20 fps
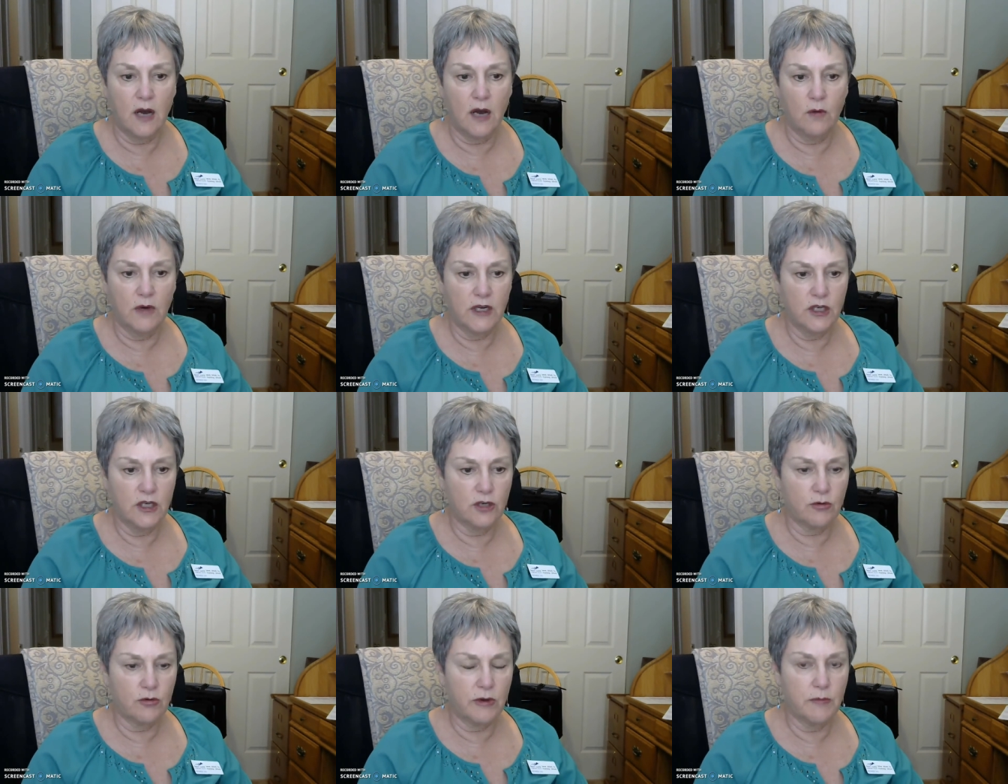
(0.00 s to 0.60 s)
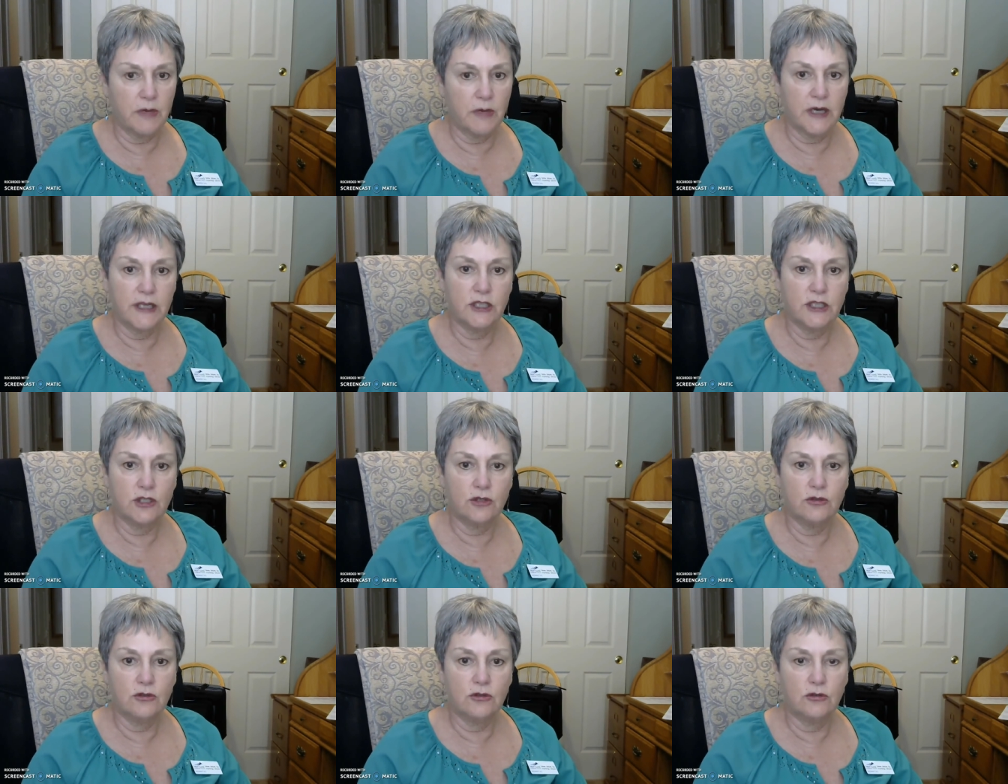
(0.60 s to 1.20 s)
I wanted to
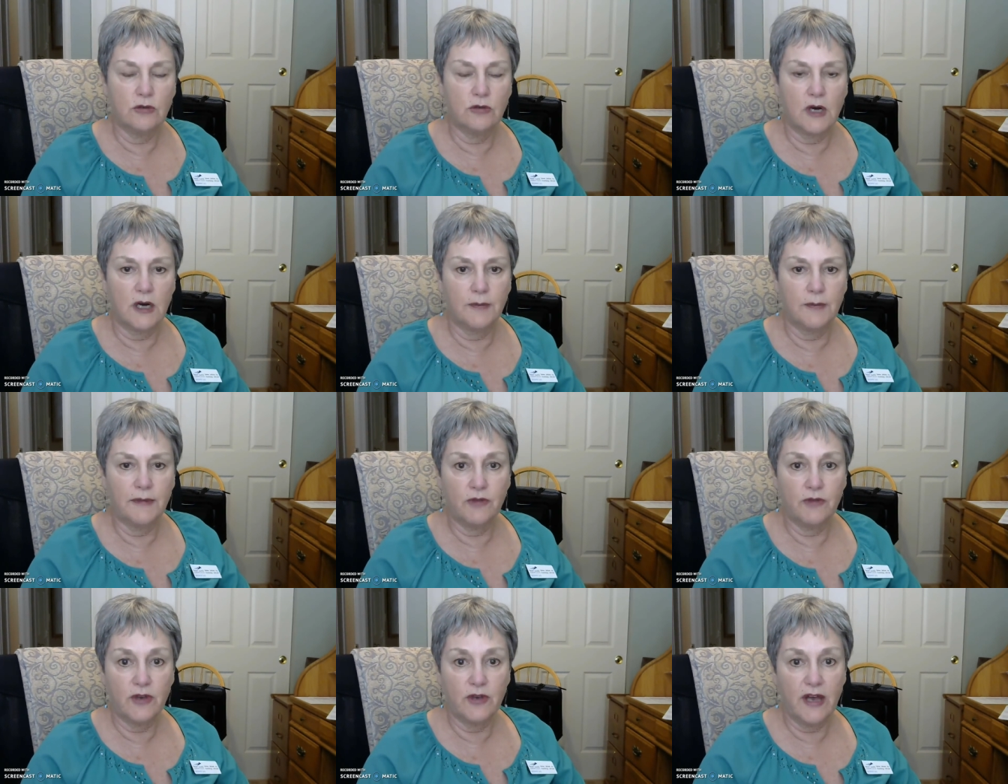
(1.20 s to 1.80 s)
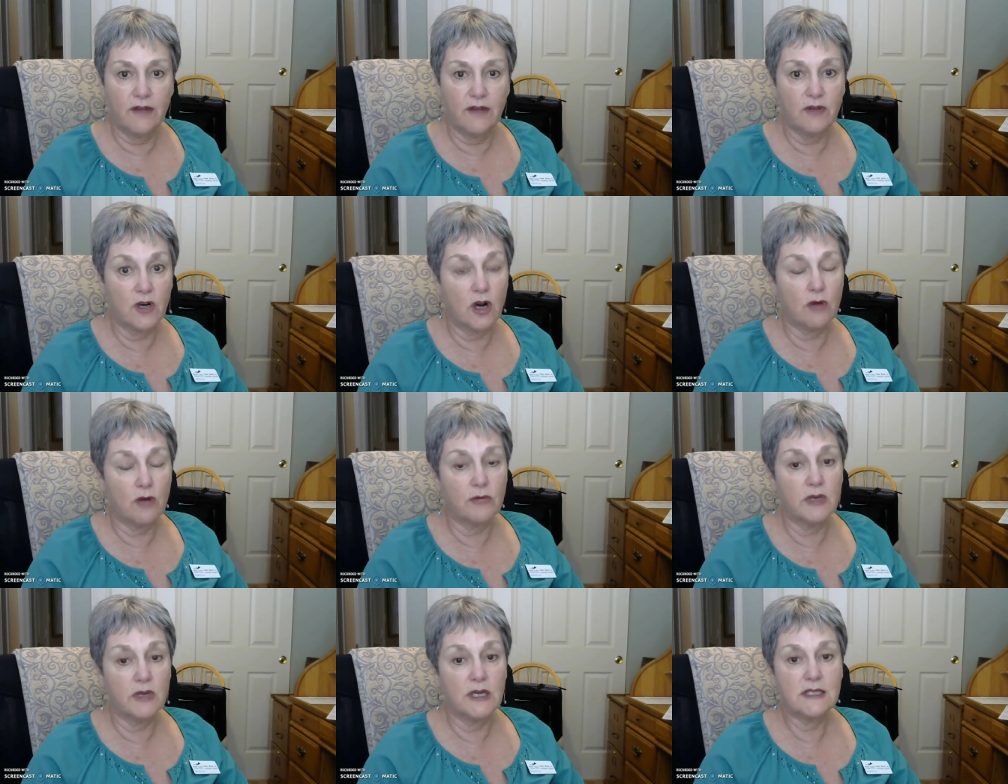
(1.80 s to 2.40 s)
remind you, if you haven't
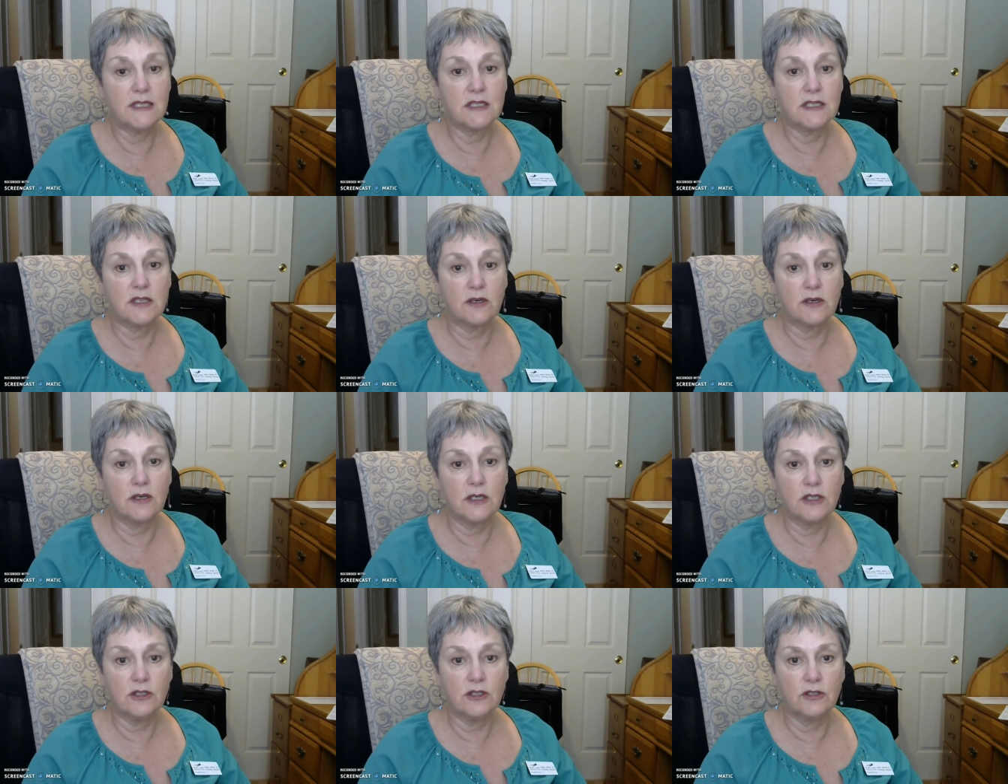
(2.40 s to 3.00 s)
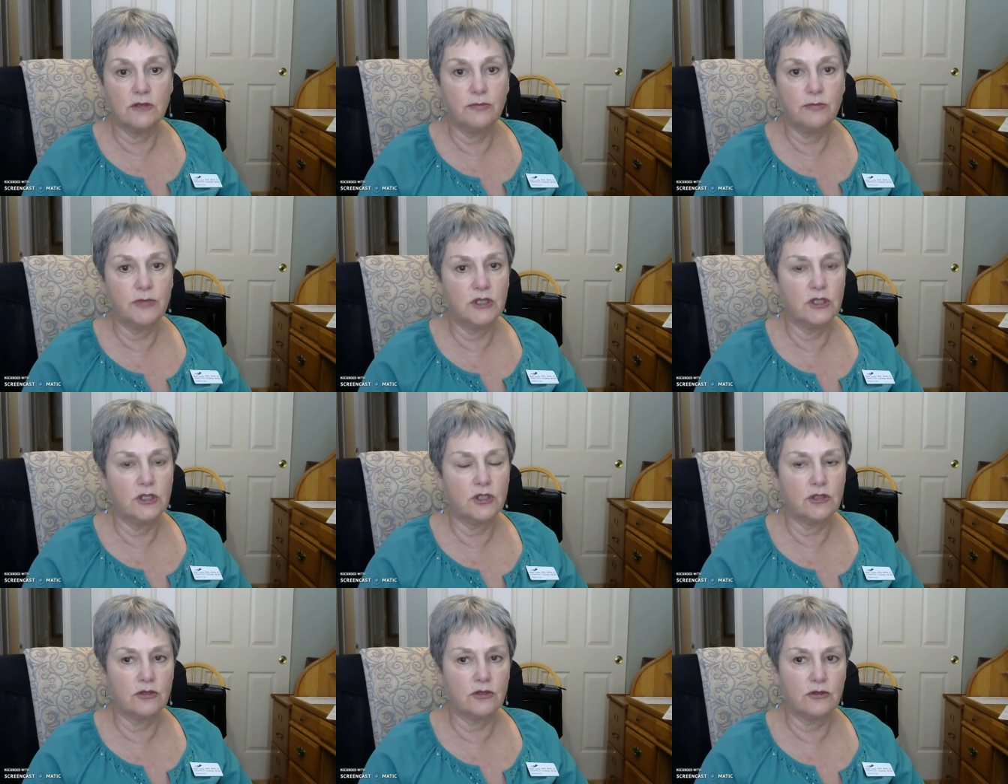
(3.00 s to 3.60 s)
already started to,
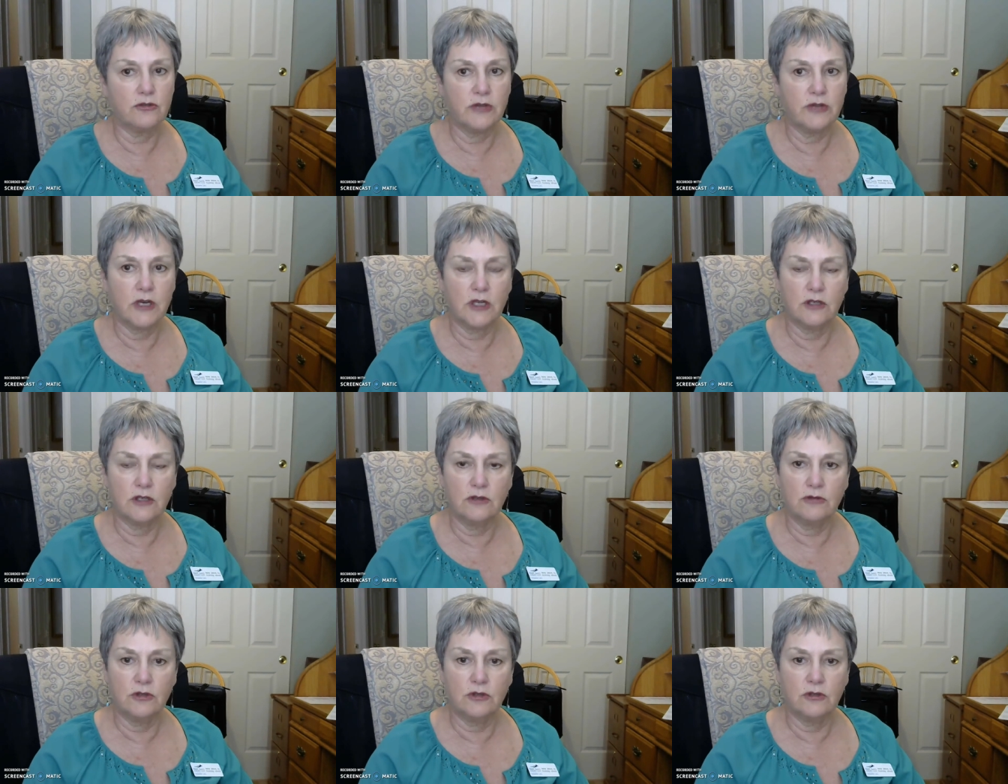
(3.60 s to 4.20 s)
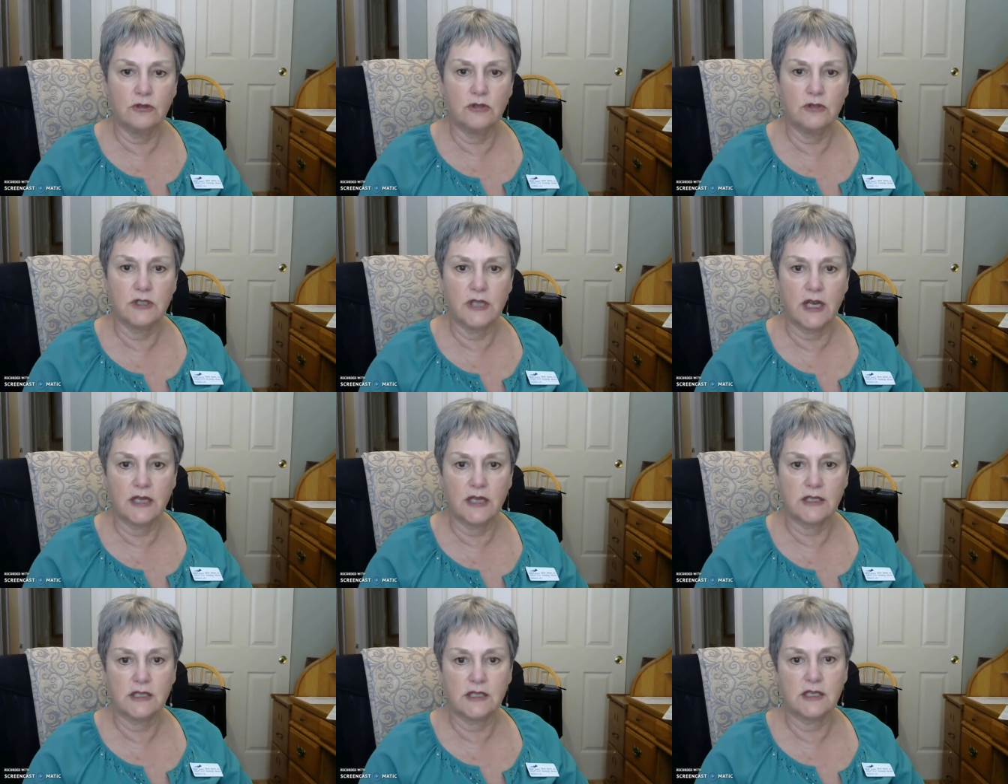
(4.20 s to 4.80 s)
be sure that you use
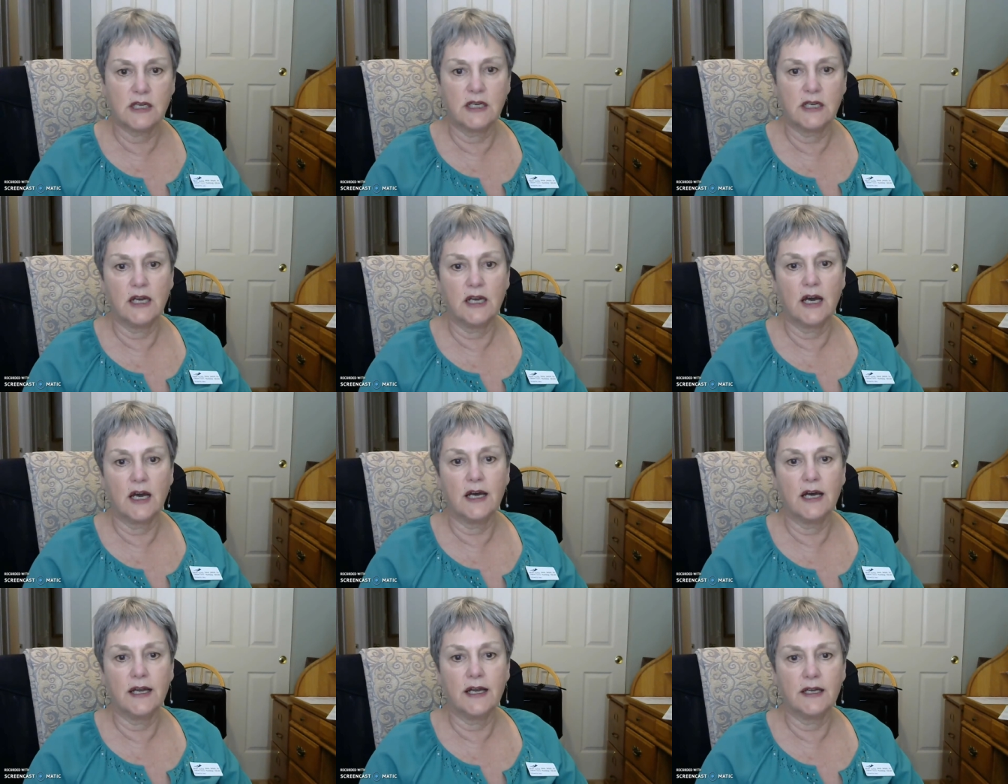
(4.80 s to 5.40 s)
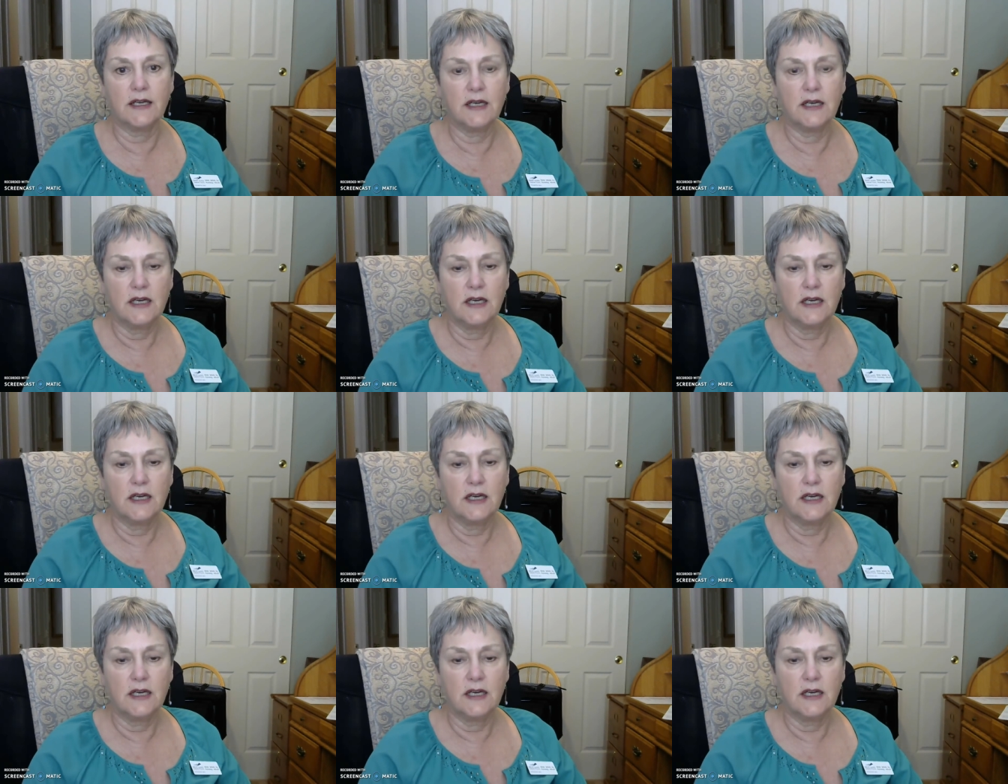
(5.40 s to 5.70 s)
that study guide